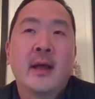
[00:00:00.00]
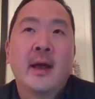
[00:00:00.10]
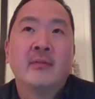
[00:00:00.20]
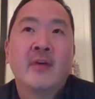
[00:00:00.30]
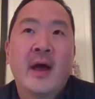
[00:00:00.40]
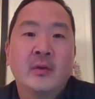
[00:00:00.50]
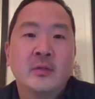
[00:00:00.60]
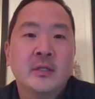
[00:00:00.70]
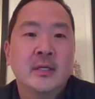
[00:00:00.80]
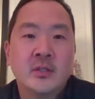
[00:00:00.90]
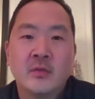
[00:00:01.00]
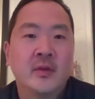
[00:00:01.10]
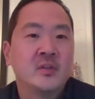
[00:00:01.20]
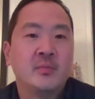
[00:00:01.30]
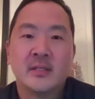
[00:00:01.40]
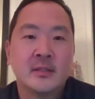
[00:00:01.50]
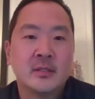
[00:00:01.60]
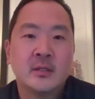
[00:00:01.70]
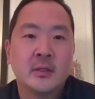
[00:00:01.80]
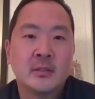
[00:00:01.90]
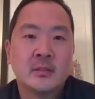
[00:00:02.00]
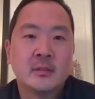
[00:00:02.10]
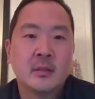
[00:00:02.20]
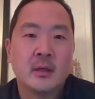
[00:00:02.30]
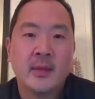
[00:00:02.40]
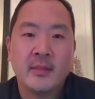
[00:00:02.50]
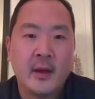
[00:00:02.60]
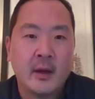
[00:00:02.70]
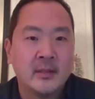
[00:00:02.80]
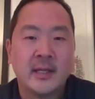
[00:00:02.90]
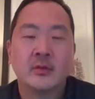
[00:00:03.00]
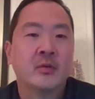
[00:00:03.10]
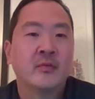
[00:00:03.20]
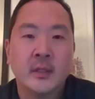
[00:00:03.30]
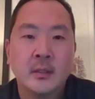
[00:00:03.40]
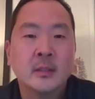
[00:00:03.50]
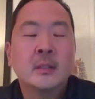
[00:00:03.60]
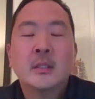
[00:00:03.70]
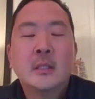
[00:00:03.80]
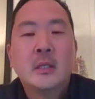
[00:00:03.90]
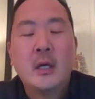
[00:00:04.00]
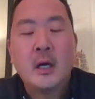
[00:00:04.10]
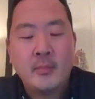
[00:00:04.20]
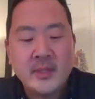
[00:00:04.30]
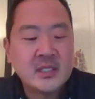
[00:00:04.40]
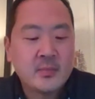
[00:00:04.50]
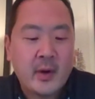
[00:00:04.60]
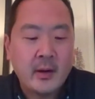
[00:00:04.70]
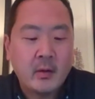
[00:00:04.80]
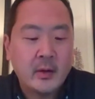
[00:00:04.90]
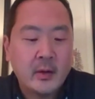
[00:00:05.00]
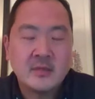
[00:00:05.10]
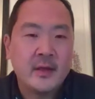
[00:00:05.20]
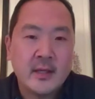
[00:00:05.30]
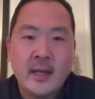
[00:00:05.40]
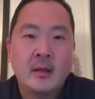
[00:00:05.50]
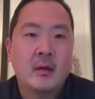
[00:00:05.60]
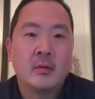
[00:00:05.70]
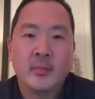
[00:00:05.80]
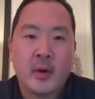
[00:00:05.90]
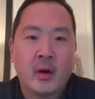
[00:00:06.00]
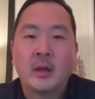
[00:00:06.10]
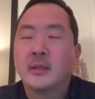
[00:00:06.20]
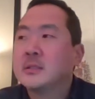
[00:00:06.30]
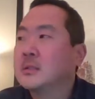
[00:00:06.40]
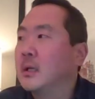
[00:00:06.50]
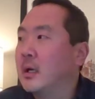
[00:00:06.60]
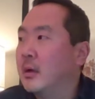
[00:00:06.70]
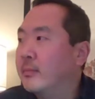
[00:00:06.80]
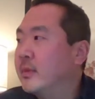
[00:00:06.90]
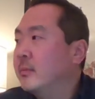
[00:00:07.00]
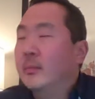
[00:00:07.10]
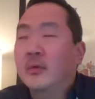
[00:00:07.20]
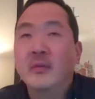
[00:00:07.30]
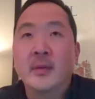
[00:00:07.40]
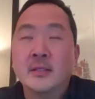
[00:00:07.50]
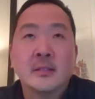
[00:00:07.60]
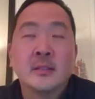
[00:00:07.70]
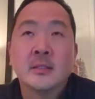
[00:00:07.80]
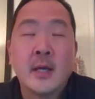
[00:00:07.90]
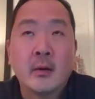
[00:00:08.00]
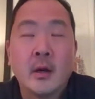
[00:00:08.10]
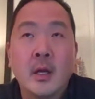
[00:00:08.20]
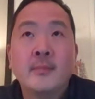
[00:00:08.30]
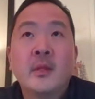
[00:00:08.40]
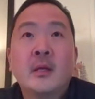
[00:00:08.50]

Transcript: that add value to each of those business units and their data-driven business priorities, Fandango, the parks, the movie business, et cetera.